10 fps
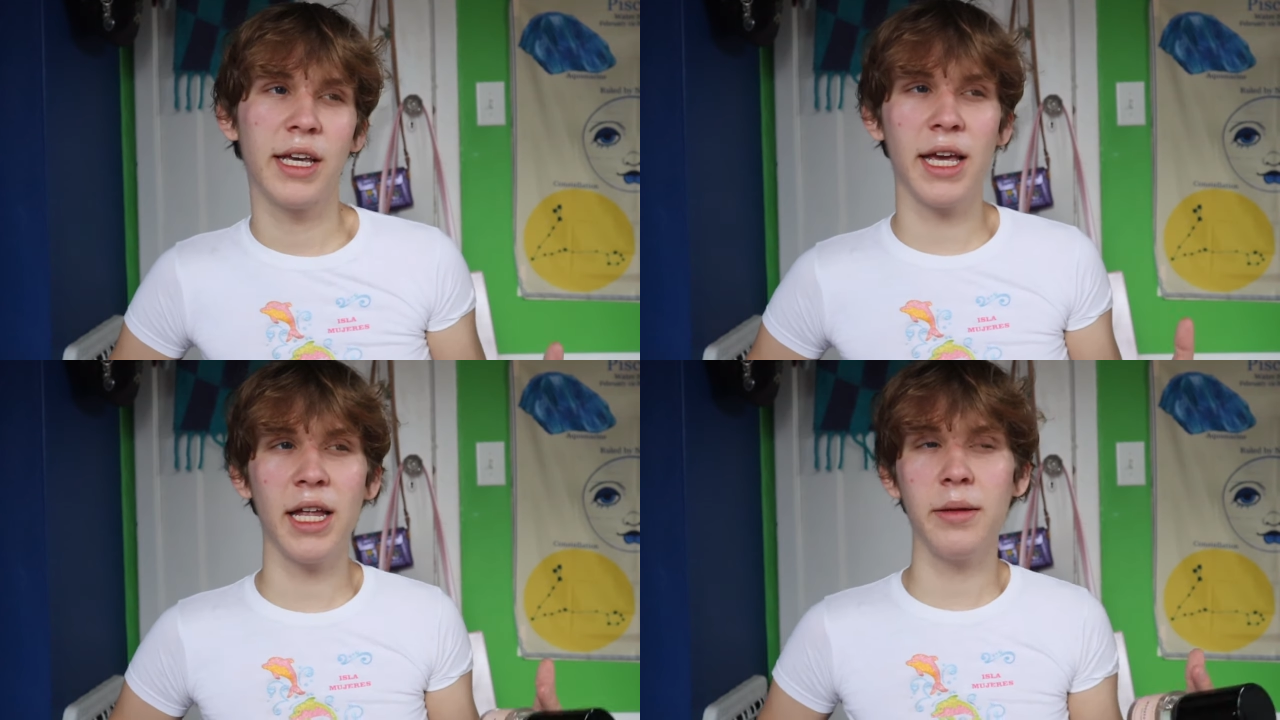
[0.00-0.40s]

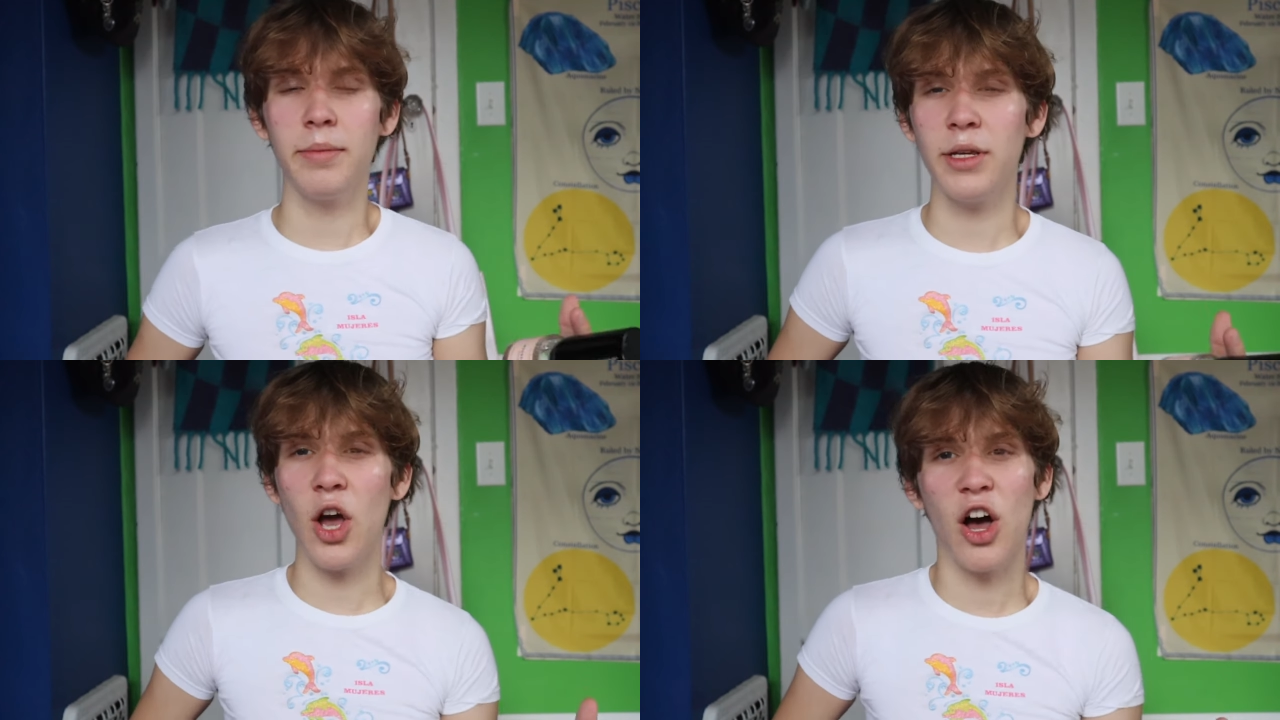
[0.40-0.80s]

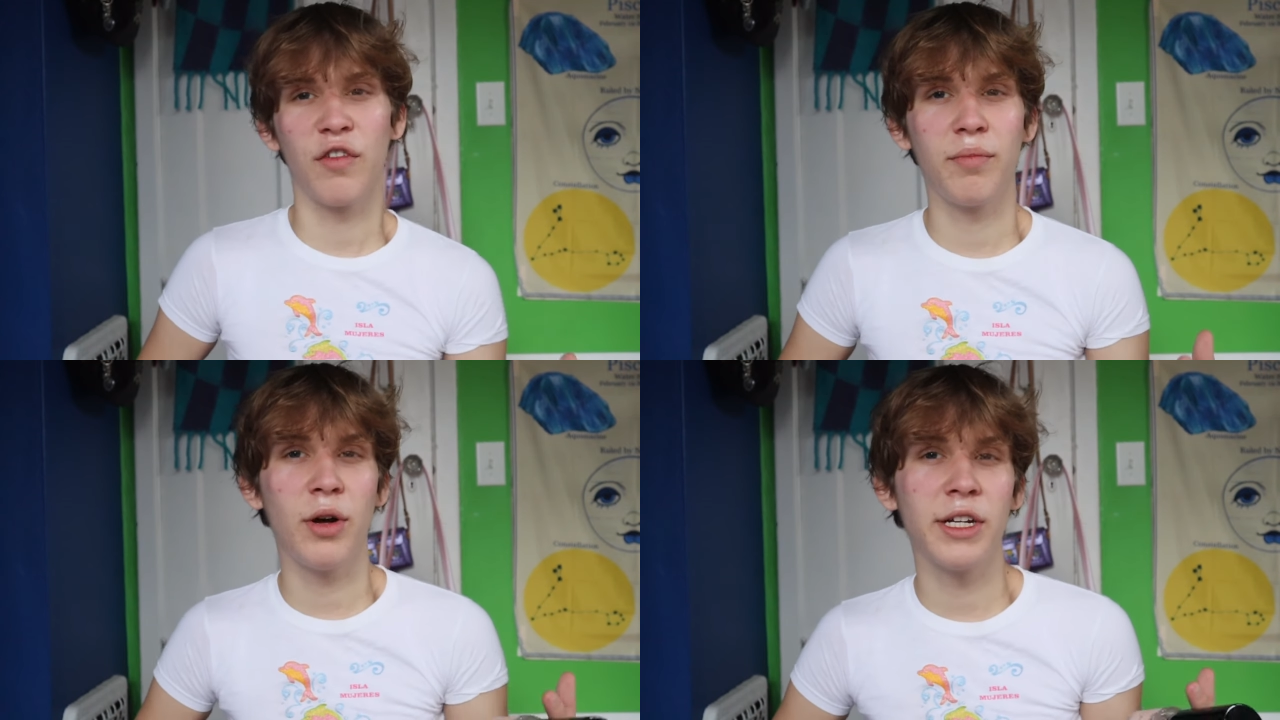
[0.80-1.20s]
can be
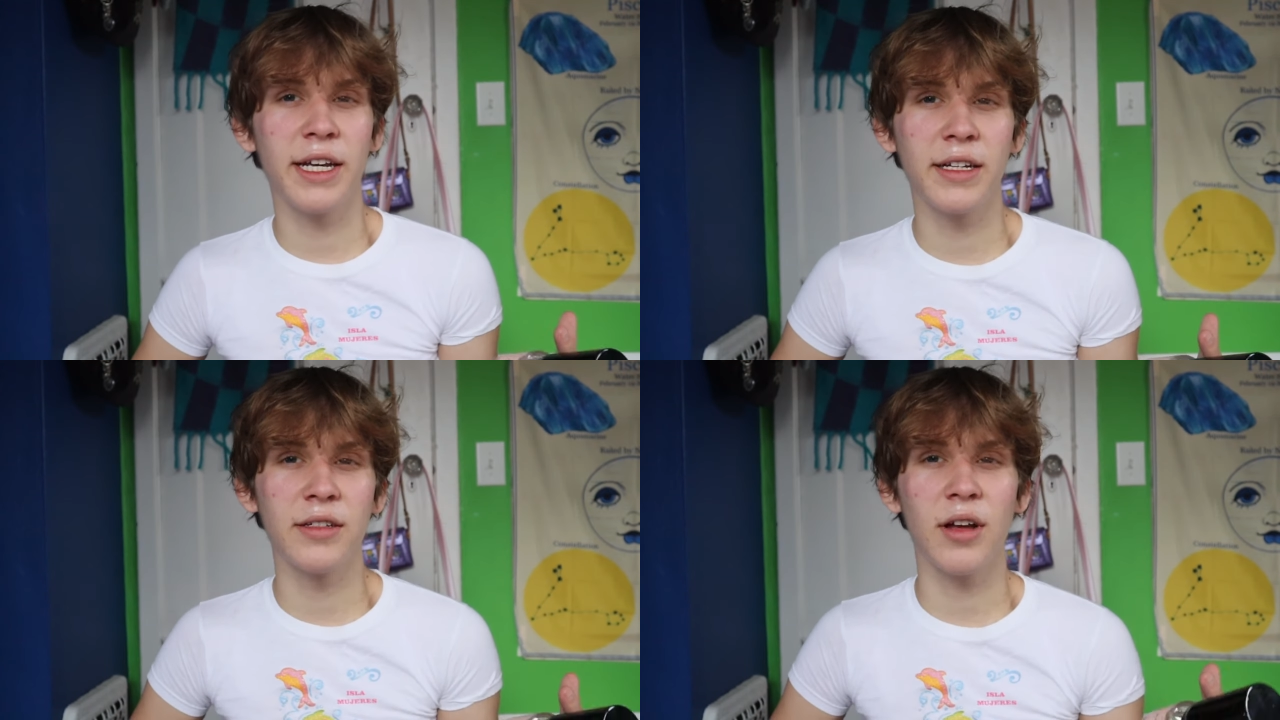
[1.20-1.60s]

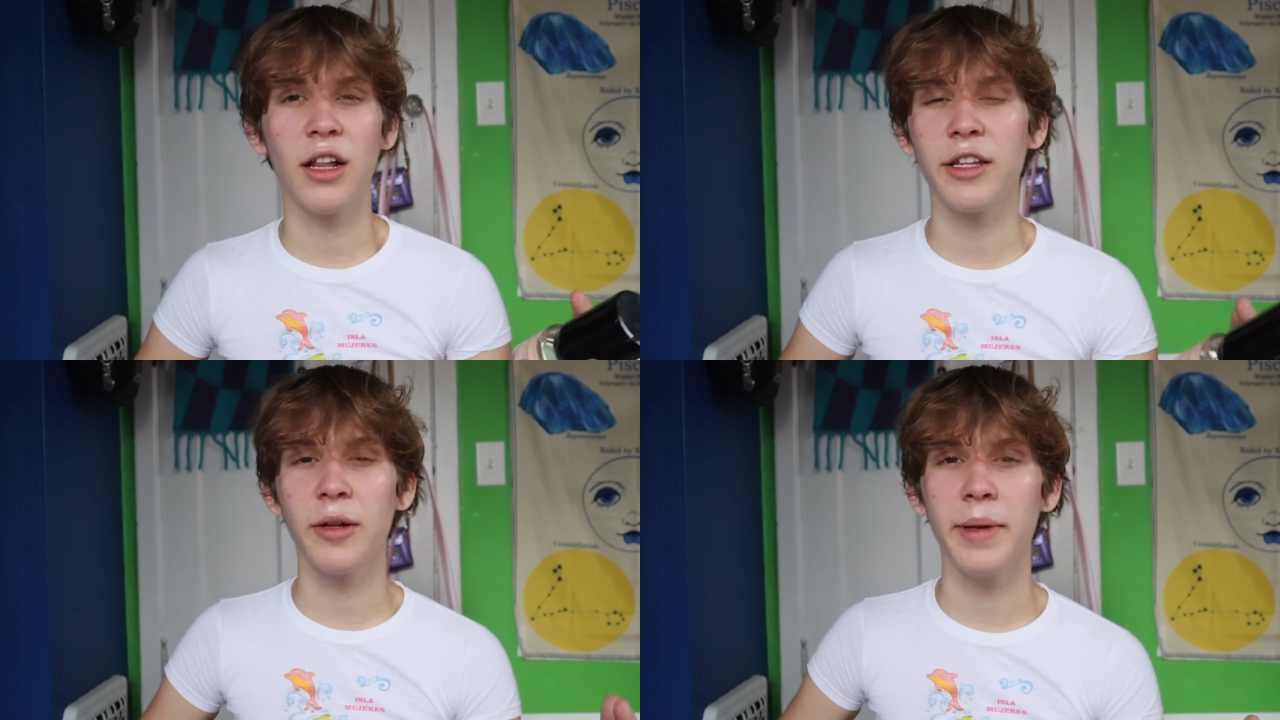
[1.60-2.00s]
off-putting
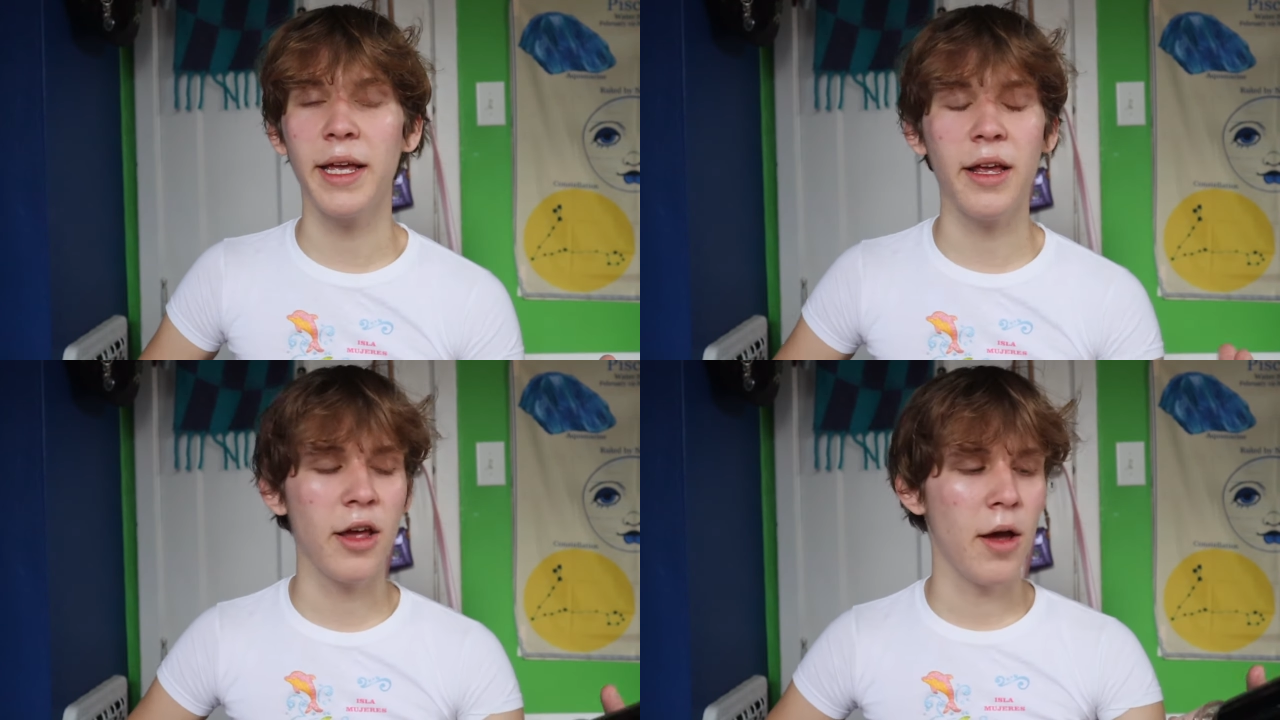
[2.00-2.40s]
a little
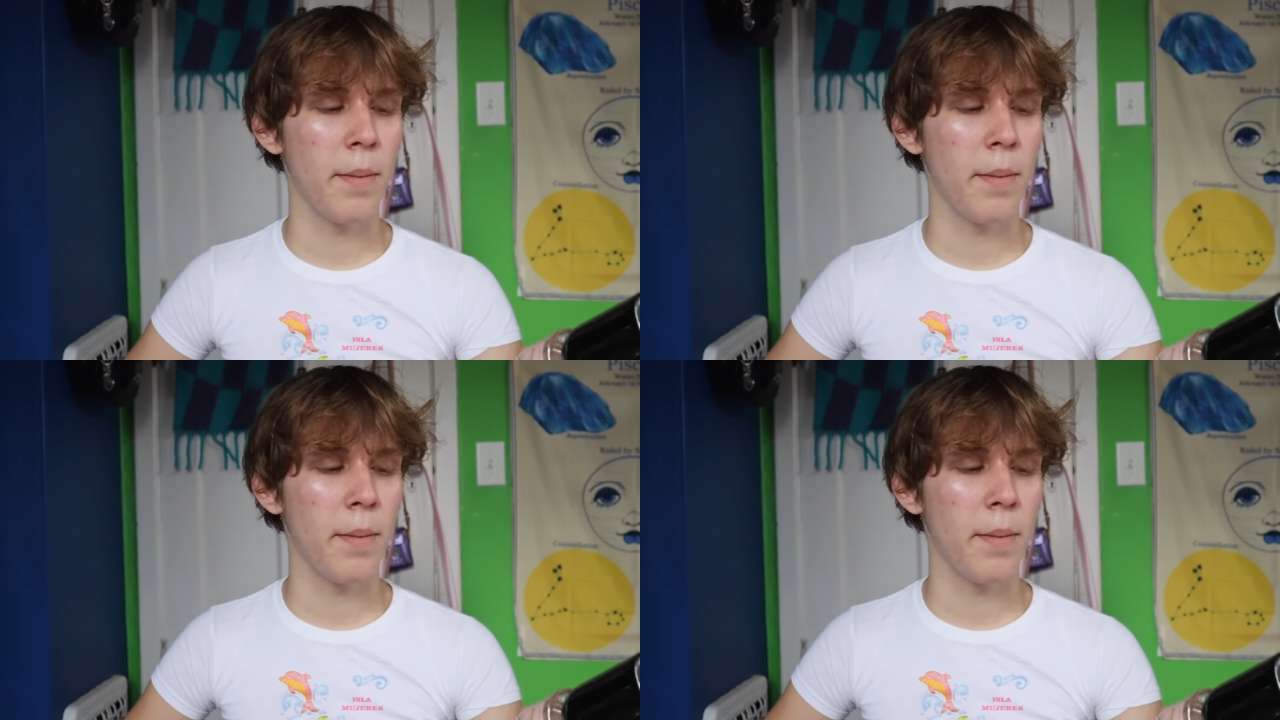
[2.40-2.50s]
bit,